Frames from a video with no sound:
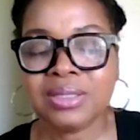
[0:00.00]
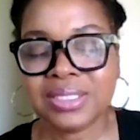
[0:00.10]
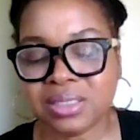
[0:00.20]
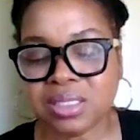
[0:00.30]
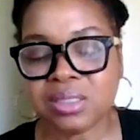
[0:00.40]

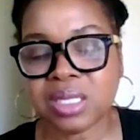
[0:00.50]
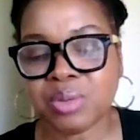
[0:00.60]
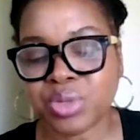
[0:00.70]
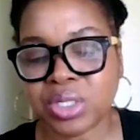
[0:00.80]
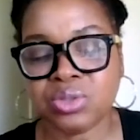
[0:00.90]
This is,
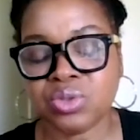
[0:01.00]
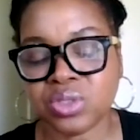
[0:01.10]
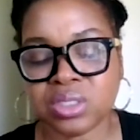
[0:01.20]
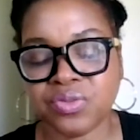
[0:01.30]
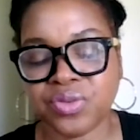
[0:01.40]
I'm going to
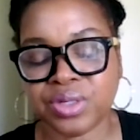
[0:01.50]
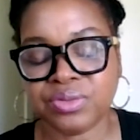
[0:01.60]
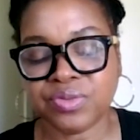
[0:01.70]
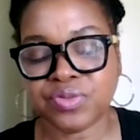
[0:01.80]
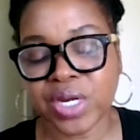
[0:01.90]
use a
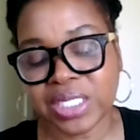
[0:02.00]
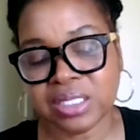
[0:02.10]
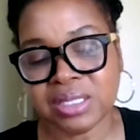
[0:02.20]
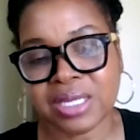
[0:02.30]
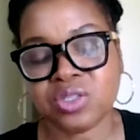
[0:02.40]
different
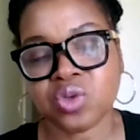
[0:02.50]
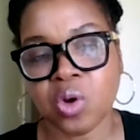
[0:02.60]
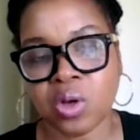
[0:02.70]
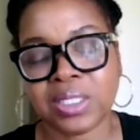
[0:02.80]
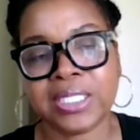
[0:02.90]
phrase, and that is
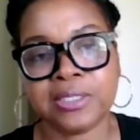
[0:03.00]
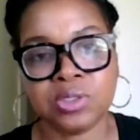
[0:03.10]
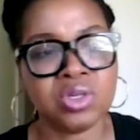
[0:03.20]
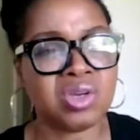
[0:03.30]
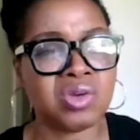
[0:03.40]
call
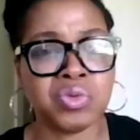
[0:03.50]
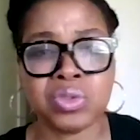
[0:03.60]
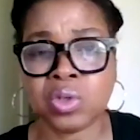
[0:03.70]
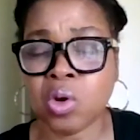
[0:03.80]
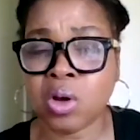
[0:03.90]
in. You can
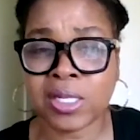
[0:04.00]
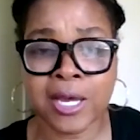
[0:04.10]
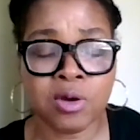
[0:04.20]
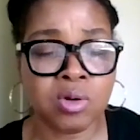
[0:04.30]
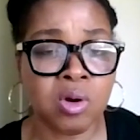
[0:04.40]
use the
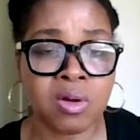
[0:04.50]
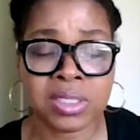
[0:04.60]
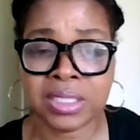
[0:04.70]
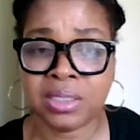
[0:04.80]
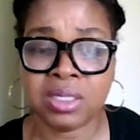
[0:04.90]
call out,
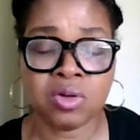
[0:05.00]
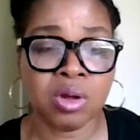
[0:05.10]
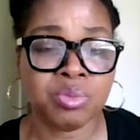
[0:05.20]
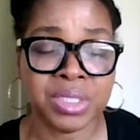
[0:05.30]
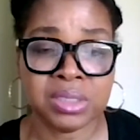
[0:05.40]
call in, it
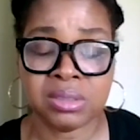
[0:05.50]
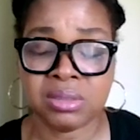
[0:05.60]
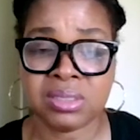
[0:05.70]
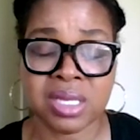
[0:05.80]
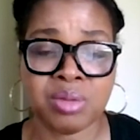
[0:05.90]
all
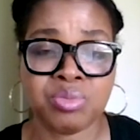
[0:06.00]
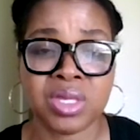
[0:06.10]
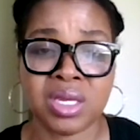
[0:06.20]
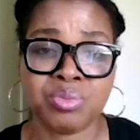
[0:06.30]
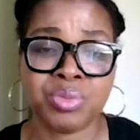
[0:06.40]
means the same
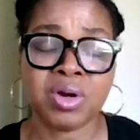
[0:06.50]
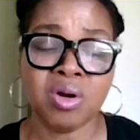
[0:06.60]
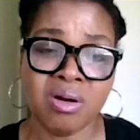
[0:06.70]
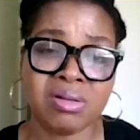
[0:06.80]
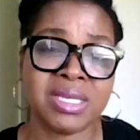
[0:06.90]
thing, but
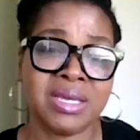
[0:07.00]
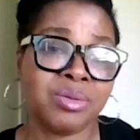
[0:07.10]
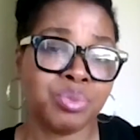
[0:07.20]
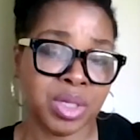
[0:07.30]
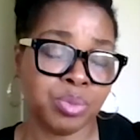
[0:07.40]
call
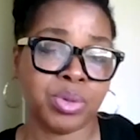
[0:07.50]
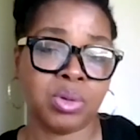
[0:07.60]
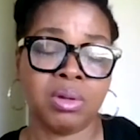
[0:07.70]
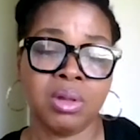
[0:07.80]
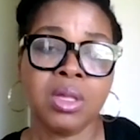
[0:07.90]
in
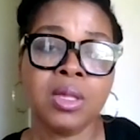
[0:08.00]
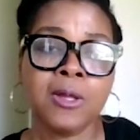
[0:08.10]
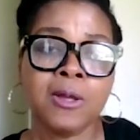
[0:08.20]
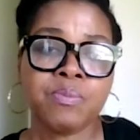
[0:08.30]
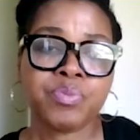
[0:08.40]
people
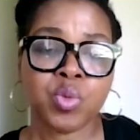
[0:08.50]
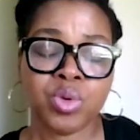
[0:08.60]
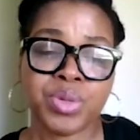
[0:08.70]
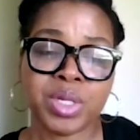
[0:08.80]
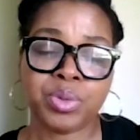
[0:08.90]

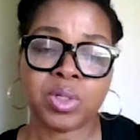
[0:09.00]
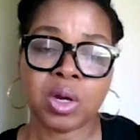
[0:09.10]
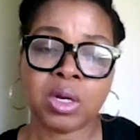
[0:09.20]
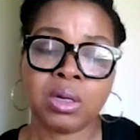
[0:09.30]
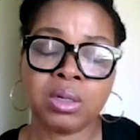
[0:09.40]
when people
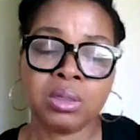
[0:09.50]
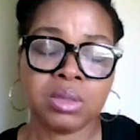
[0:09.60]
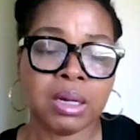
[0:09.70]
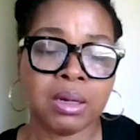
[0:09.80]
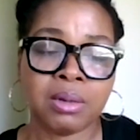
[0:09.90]
are
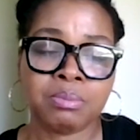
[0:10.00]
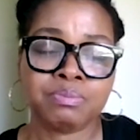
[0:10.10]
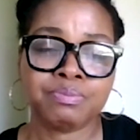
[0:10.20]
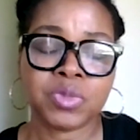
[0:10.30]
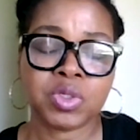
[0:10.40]

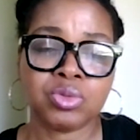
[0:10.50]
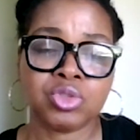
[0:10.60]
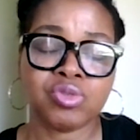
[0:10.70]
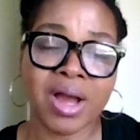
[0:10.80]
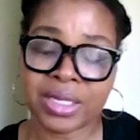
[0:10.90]
um,
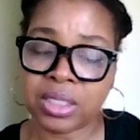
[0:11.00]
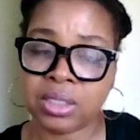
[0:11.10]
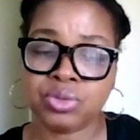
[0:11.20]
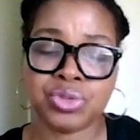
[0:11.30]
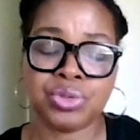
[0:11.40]

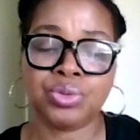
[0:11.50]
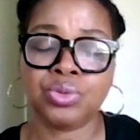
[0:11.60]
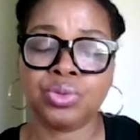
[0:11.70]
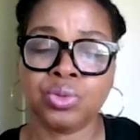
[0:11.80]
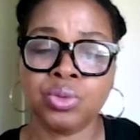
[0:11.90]
trying
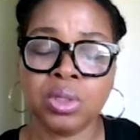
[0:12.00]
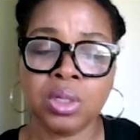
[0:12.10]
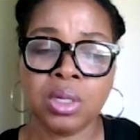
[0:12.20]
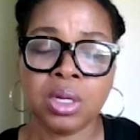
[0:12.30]
to